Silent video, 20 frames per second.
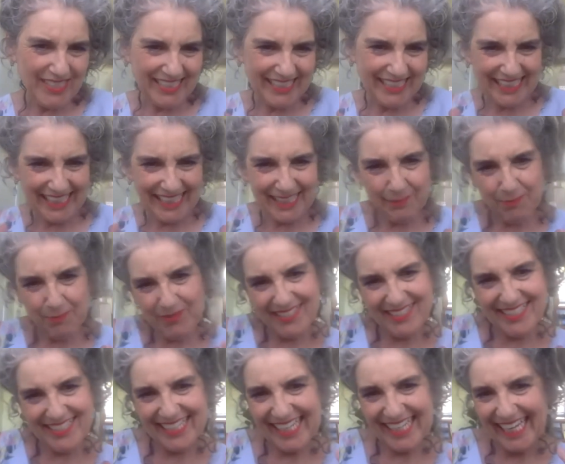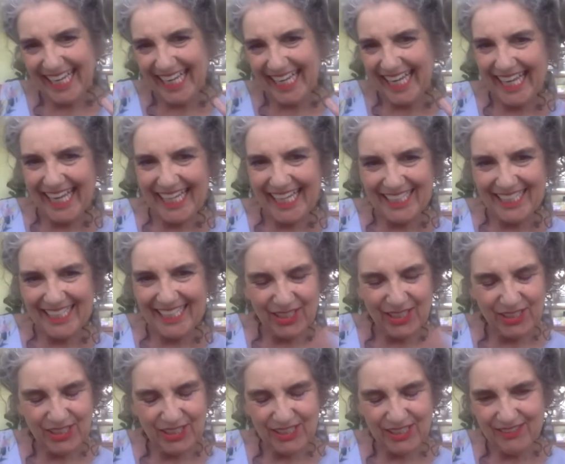and lipstick, and
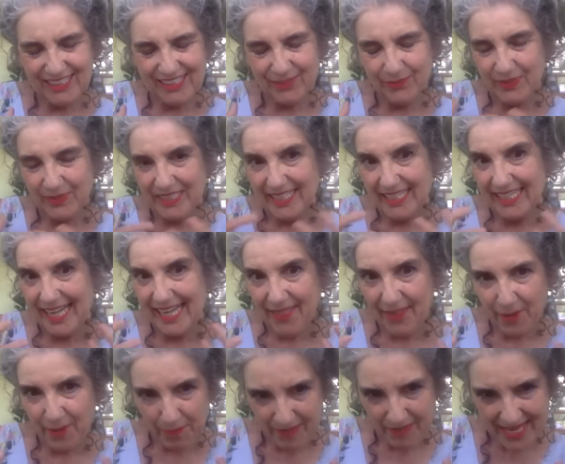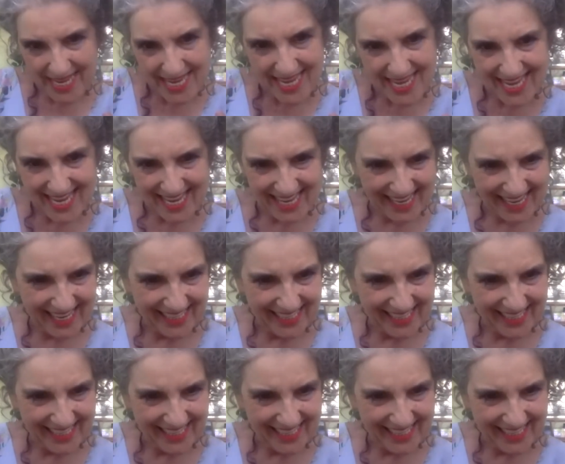she just was another being.